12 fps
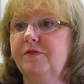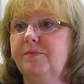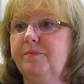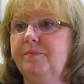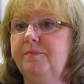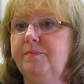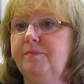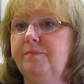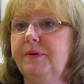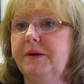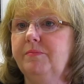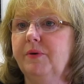have
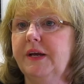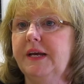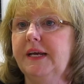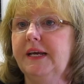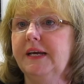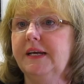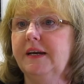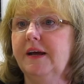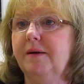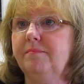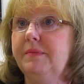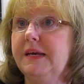been bringing in
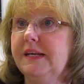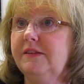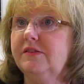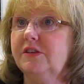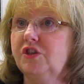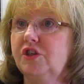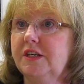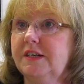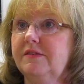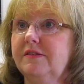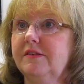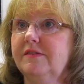uh, meats and
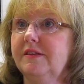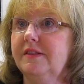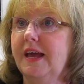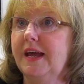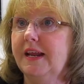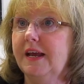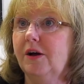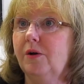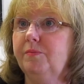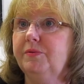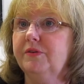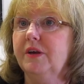cheeses, and that
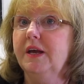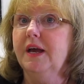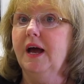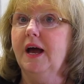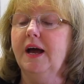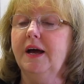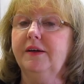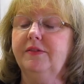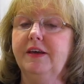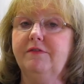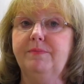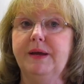helps. Uh,
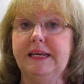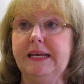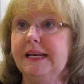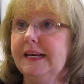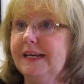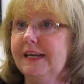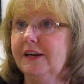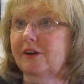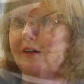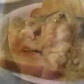they've been eating here.